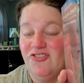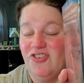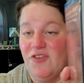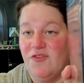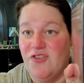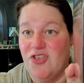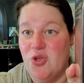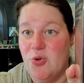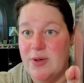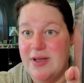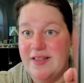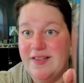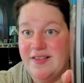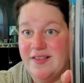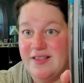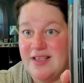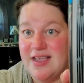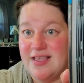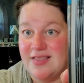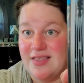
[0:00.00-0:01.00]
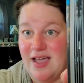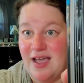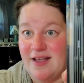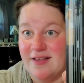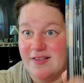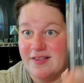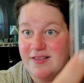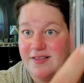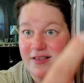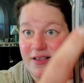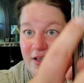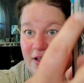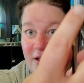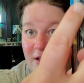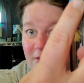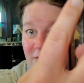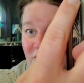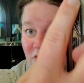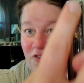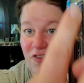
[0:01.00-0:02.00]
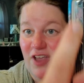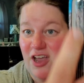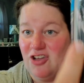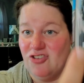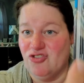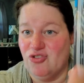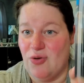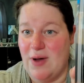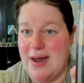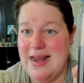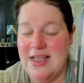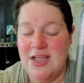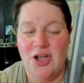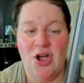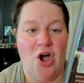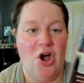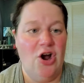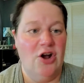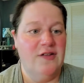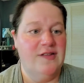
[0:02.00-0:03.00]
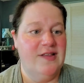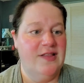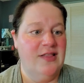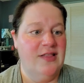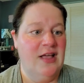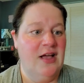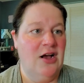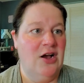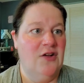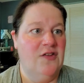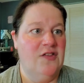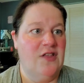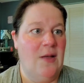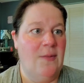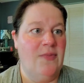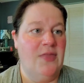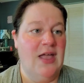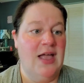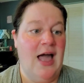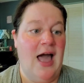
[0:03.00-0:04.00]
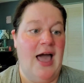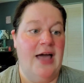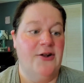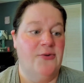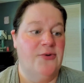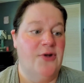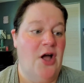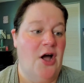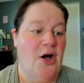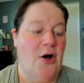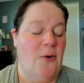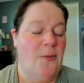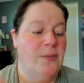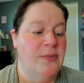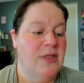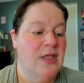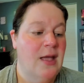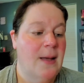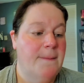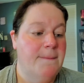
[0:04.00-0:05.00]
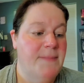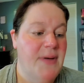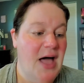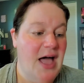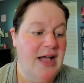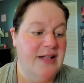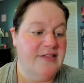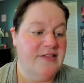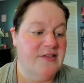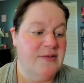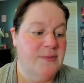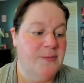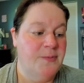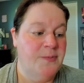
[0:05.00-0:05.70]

If you could see this, there's like trading cards in there or something. I don't know. But